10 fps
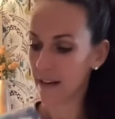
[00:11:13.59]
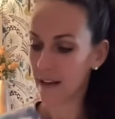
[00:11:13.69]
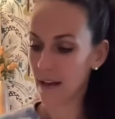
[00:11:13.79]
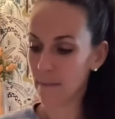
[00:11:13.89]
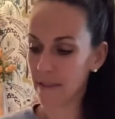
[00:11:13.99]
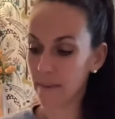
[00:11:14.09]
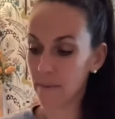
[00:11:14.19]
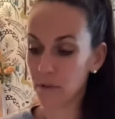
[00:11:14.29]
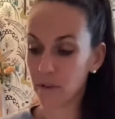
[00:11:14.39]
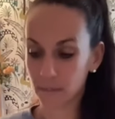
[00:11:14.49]
um, and then
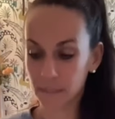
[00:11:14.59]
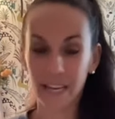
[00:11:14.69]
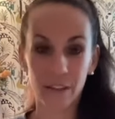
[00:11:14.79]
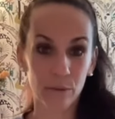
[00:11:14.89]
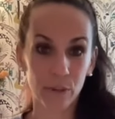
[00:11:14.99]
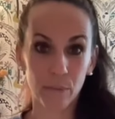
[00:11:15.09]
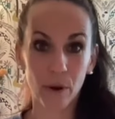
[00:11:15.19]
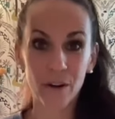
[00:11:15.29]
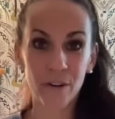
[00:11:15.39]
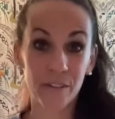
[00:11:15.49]
when you come together with your
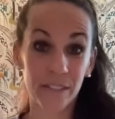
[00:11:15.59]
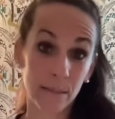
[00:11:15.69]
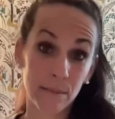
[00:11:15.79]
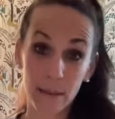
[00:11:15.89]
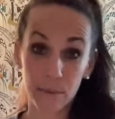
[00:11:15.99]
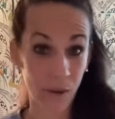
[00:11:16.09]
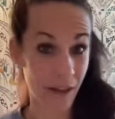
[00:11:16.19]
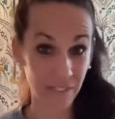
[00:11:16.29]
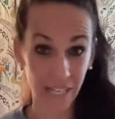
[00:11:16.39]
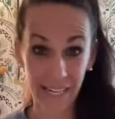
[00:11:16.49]
partner it's sometimes you
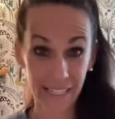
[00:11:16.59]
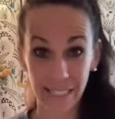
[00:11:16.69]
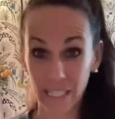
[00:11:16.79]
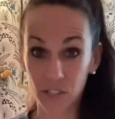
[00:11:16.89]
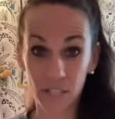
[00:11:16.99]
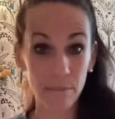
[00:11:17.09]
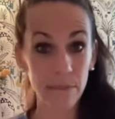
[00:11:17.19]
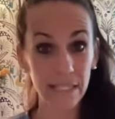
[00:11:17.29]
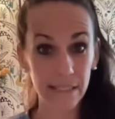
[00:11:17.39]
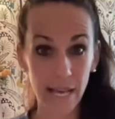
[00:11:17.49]
have to kind of teach them
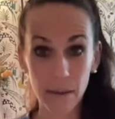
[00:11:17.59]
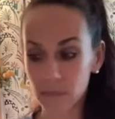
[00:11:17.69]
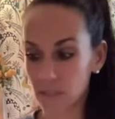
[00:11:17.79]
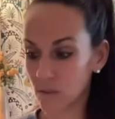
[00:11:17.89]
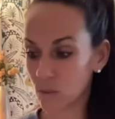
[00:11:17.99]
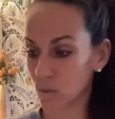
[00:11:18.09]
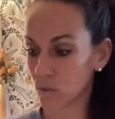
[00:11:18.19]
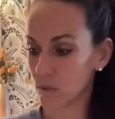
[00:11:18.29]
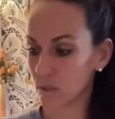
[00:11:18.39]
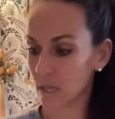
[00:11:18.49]
these steps and
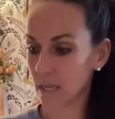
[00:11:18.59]
tools